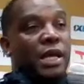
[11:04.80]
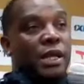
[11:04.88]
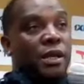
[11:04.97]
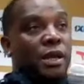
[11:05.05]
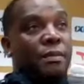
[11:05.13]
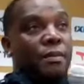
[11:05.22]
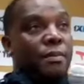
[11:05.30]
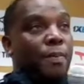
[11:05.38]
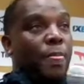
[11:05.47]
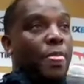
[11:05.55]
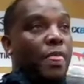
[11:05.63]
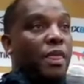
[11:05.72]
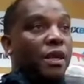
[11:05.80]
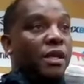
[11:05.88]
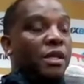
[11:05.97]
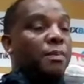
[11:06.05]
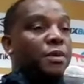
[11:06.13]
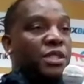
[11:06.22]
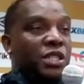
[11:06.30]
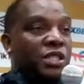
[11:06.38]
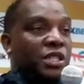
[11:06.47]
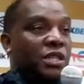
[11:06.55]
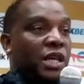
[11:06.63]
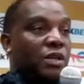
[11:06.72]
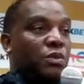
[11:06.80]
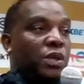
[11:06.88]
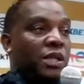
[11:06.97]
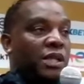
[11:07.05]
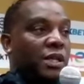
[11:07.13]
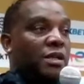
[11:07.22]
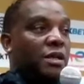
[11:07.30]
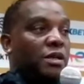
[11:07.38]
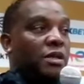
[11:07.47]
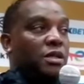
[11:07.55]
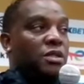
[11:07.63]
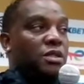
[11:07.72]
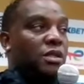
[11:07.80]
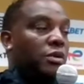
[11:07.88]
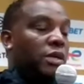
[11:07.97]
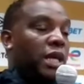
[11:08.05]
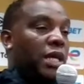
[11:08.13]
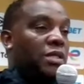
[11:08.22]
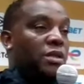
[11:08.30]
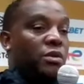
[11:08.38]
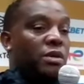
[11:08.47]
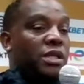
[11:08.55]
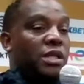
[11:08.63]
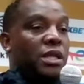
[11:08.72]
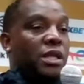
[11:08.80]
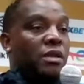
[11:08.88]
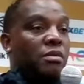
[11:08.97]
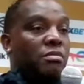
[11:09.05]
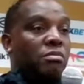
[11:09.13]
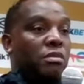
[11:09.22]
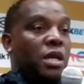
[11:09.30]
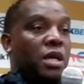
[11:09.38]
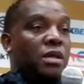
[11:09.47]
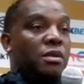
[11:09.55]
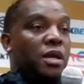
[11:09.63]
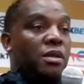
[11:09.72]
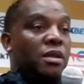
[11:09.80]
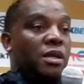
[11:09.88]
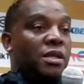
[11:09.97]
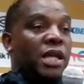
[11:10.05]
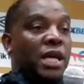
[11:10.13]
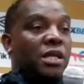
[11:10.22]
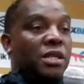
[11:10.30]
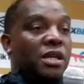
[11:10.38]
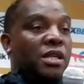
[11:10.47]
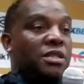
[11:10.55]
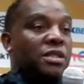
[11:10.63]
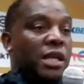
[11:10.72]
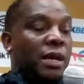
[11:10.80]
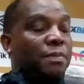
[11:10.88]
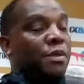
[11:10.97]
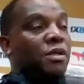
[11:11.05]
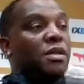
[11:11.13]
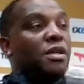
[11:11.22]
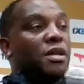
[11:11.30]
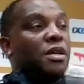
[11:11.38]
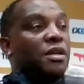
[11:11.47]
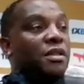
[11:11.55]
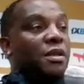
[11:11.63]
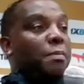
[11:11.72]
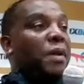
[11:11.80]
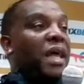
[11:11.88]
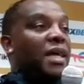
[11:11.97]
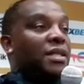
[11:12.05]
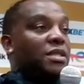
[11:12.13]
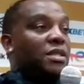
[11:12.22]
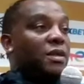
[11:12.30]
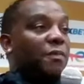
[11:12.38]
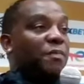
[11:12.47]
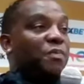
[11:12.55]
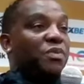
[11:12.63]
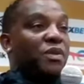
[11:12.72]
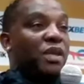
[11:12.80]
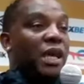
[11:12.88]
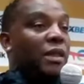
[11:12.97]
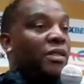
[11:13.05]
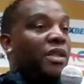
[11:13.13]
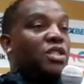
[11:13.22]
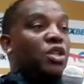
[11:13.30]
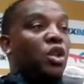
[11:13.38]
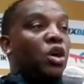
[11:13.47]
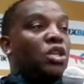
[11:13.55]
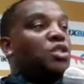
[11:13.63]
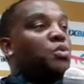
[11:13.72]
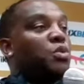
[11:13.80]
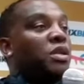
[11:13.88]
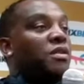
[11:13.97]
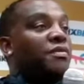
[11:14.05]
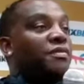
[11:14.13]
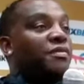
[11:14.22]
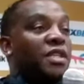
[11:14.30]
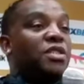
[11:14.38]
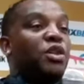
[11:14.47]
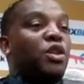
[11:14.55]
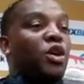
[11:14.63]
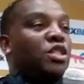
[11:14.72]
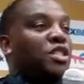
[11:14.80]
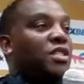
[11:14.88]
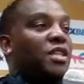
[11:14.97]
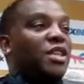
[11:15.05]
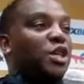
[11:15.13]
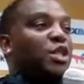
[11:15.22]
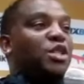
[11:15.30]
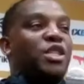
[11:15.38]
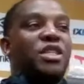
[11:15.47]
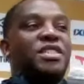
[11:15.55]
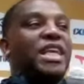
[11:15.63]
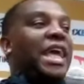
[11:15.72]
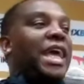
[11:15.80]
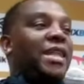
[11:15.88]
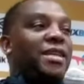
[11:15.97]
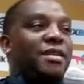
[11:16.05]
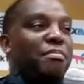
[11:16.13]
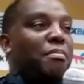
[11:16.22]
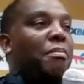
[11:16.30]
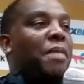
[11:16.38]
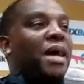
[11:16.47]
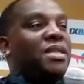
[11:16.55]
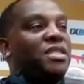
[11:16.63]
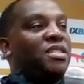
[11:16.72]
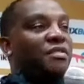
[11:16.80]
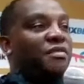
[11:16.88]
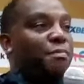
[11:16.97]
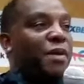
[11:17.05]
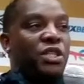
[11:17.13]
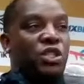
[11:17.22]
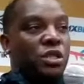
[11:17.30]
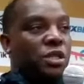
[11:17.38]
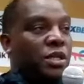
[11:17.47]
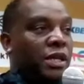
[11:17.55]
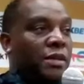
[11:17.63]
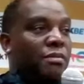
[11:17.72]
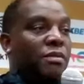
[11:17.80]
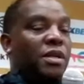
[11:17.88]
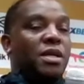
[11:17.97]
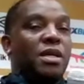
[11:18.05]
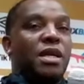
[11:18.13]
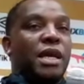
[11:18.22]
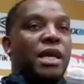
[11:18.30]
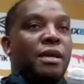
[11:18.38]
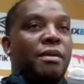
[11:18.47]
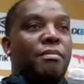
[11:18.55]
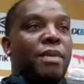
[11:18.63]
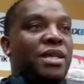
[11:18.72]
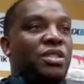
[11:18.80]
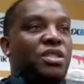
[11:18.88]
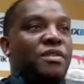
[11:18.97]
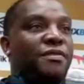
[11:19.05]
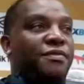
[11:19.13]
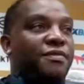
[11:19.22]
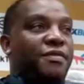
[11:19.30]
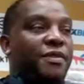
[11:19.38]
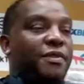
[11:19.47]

and um, in the position that we did. So yeah, so it didn't that, that, that kind of disrupted the plans. And this loss would have, this loss just added massive pressure and, and massive,